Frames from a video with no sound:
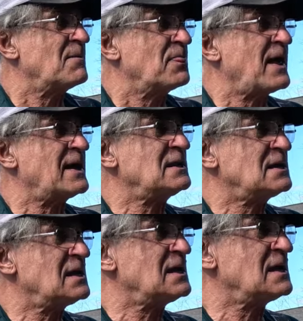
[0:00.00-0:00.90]

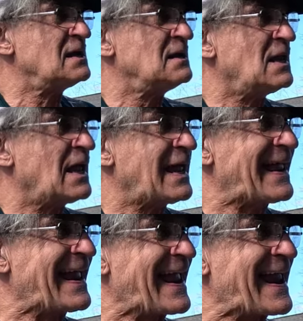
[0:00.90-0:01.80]

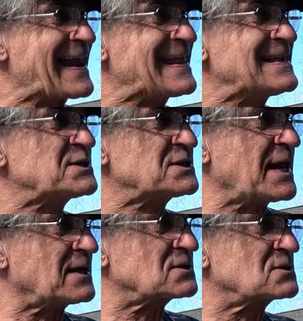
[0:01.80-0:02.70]

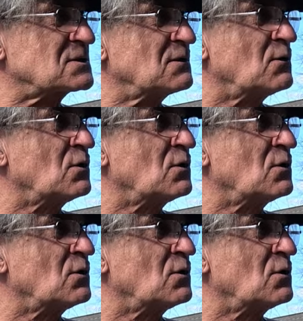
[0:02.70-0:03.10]
1986